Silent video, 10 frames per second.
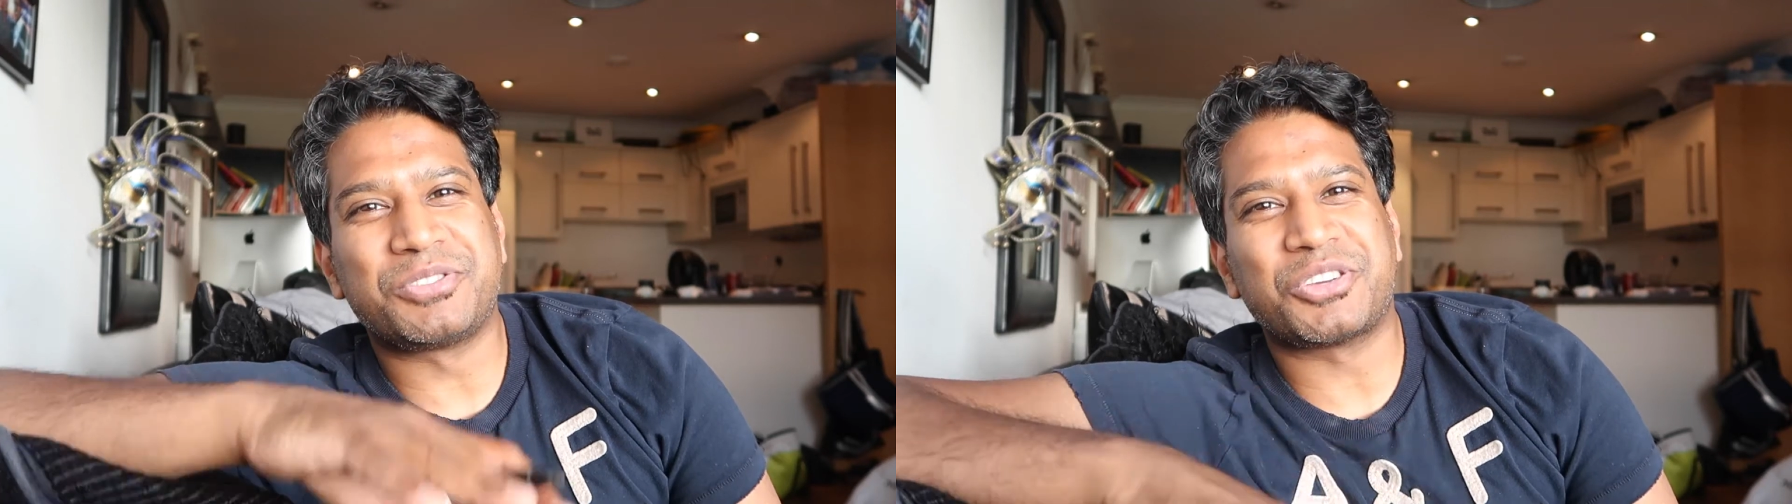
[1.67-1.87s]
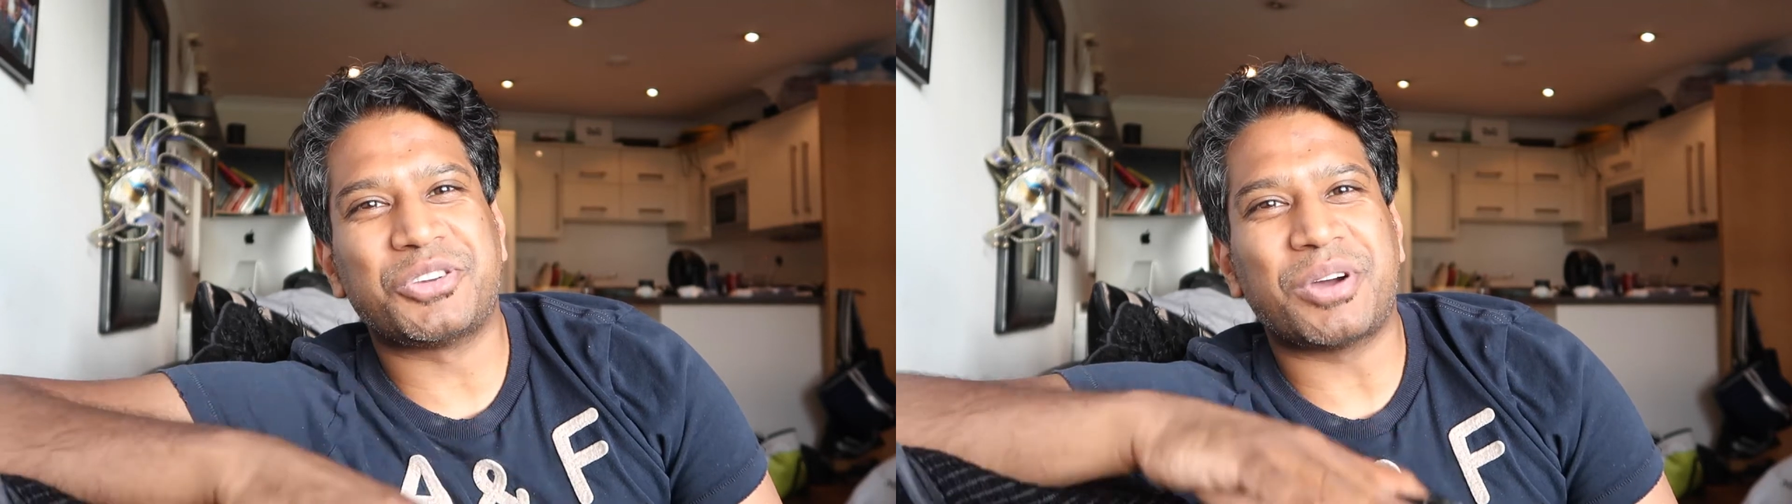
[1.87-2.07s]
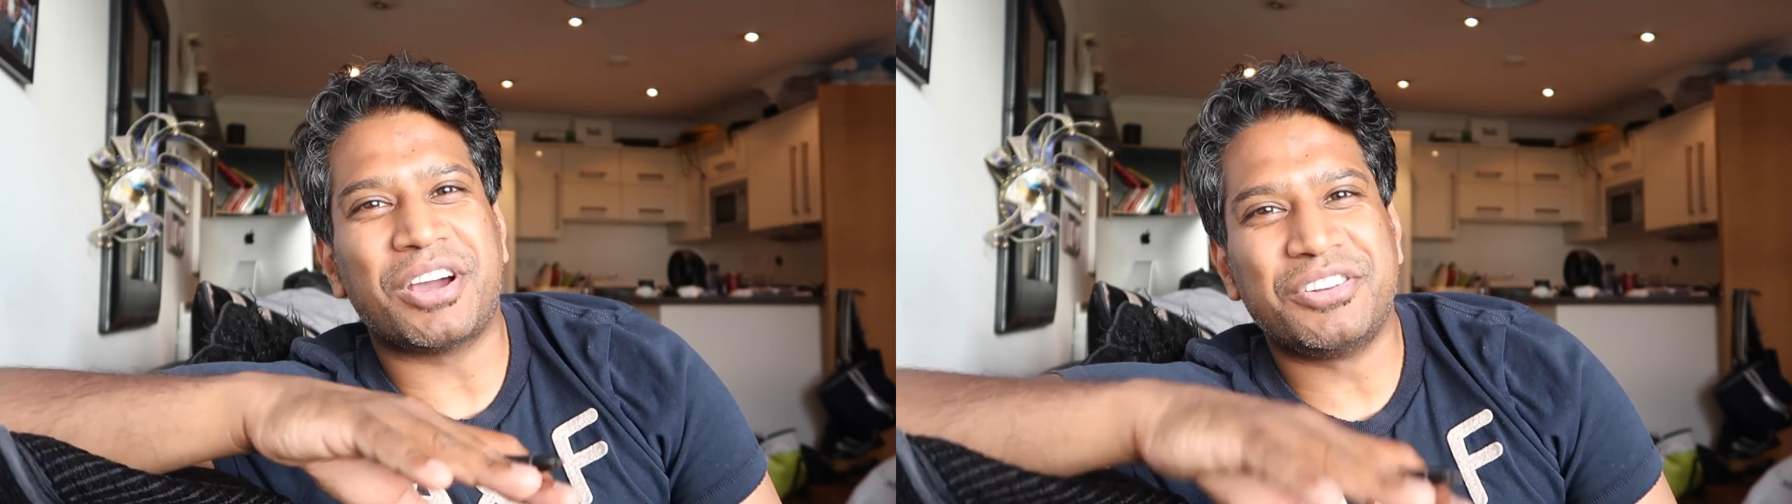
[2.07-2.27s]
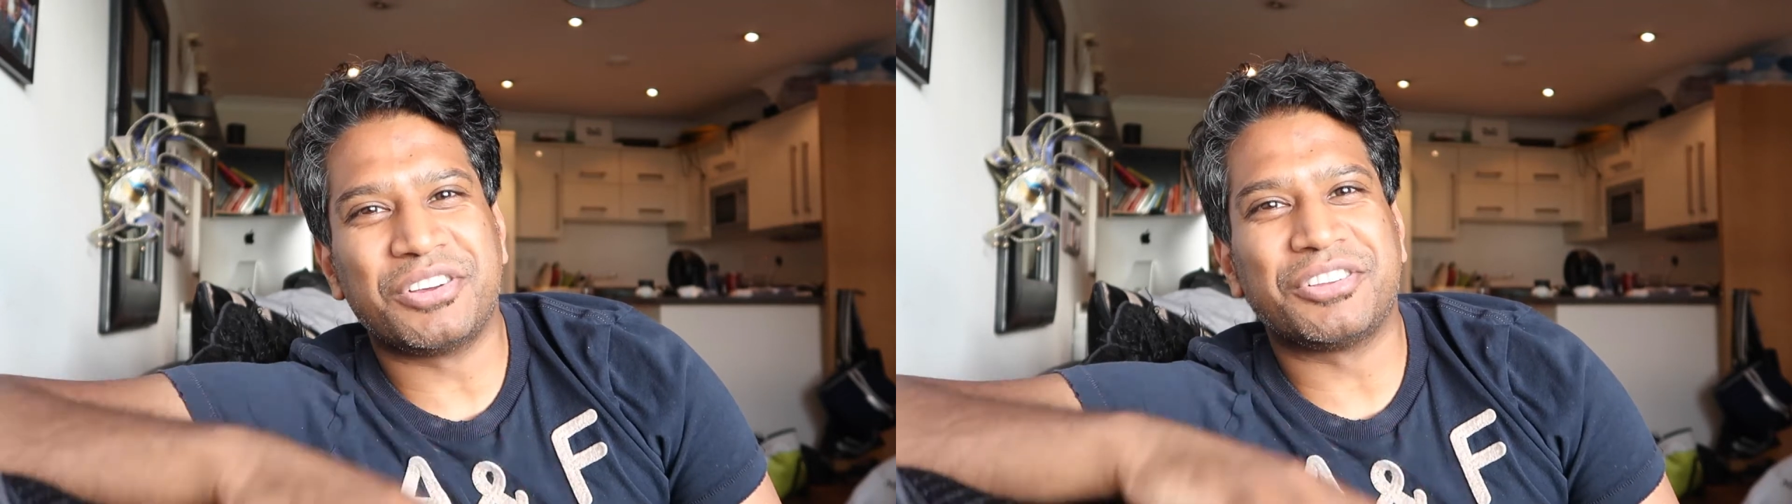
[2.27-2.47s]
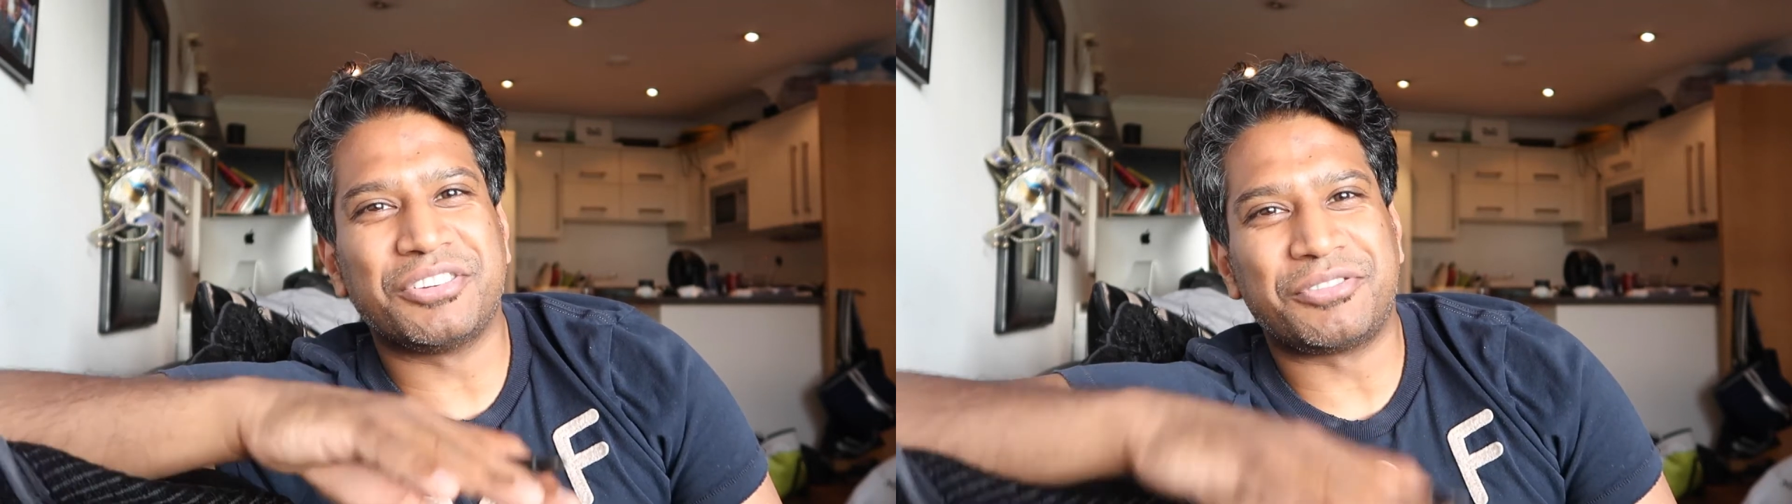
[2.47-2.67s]
to
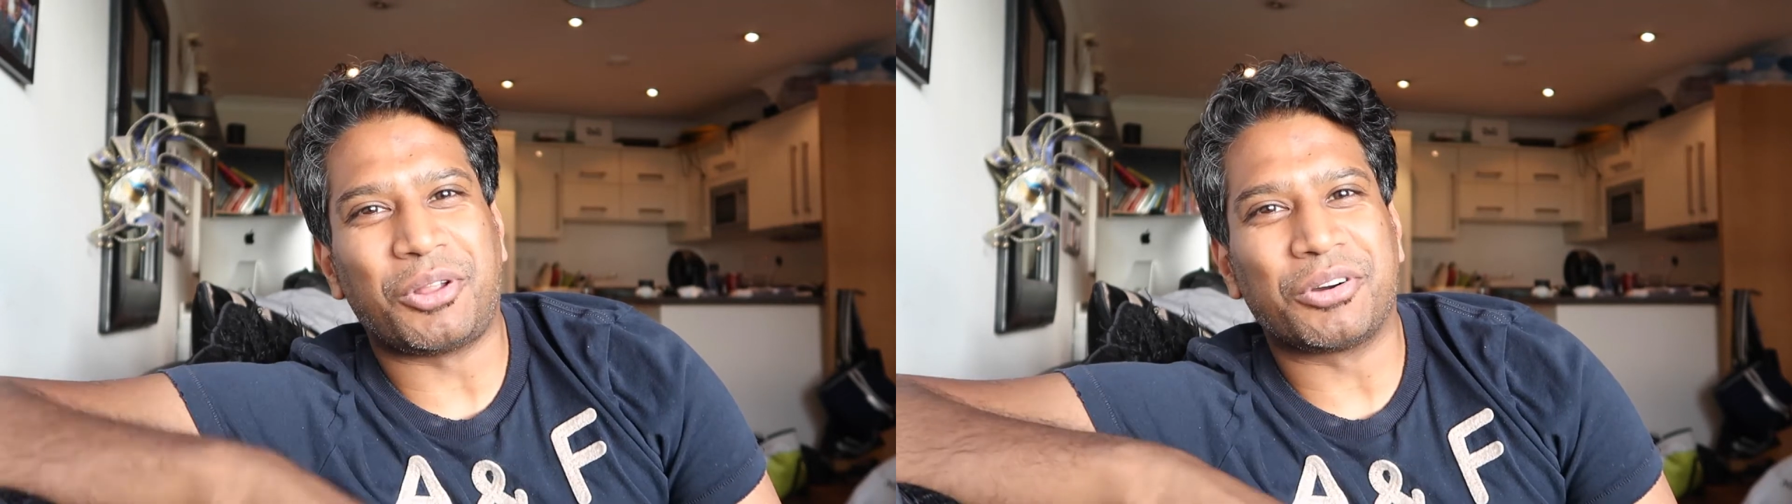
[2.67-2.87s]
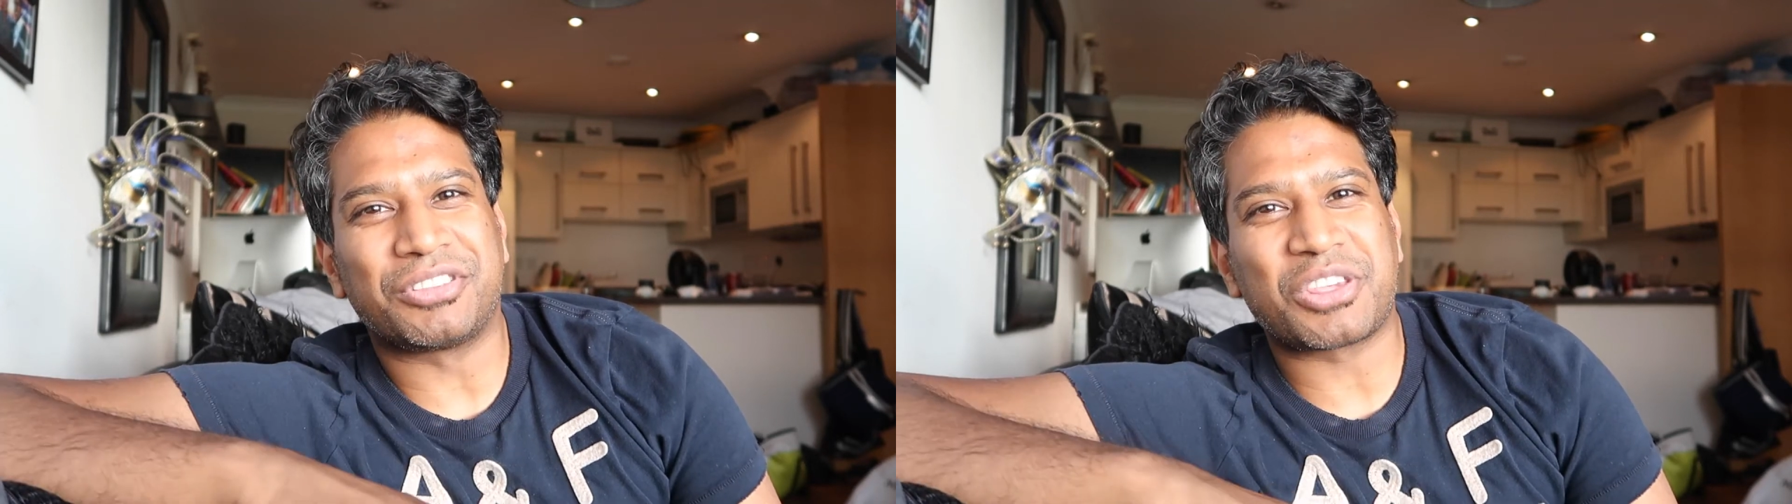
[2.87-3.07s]
another vlog.